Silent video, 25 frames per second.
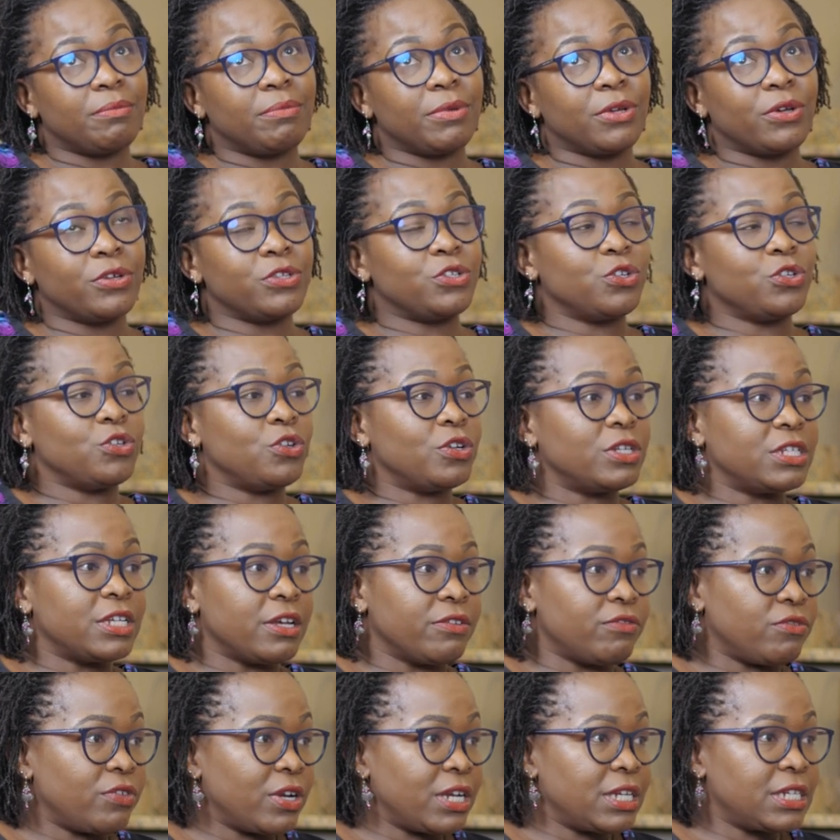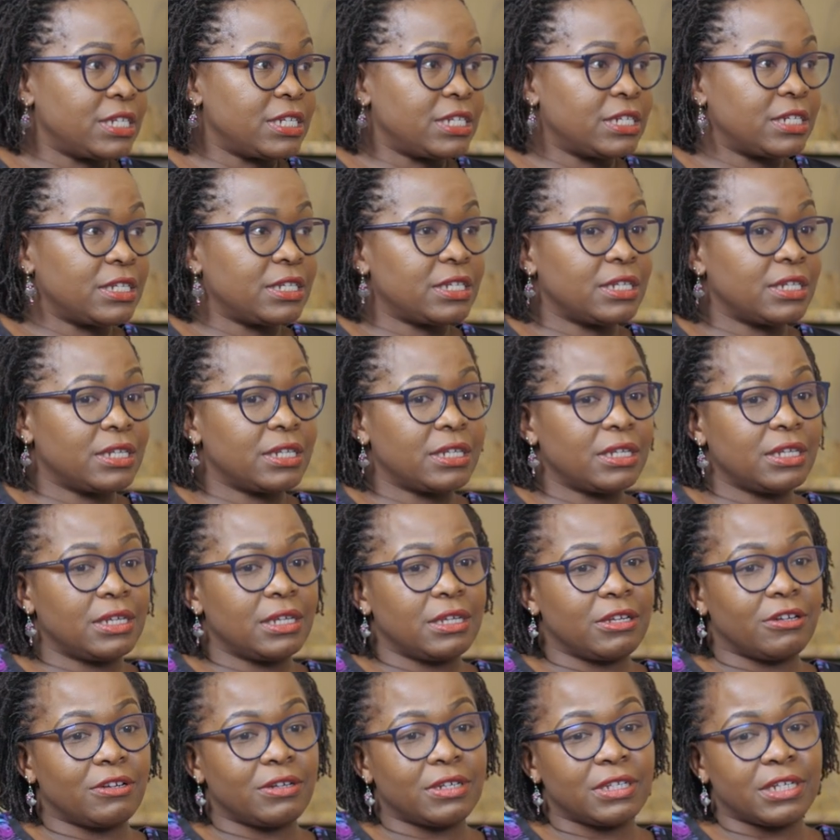because you don't have rent,
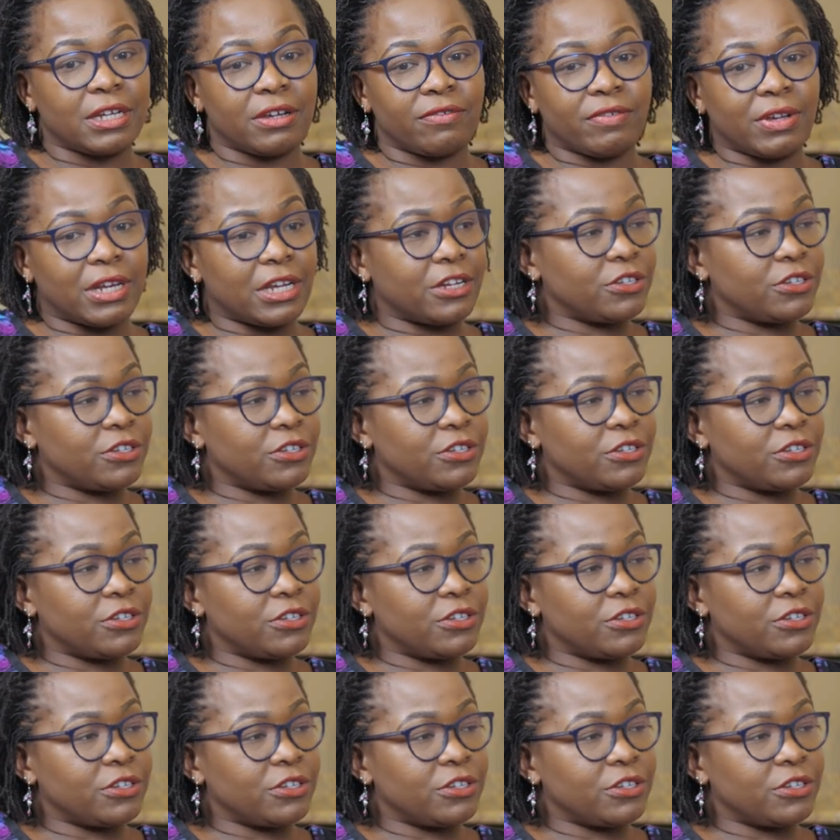you don't have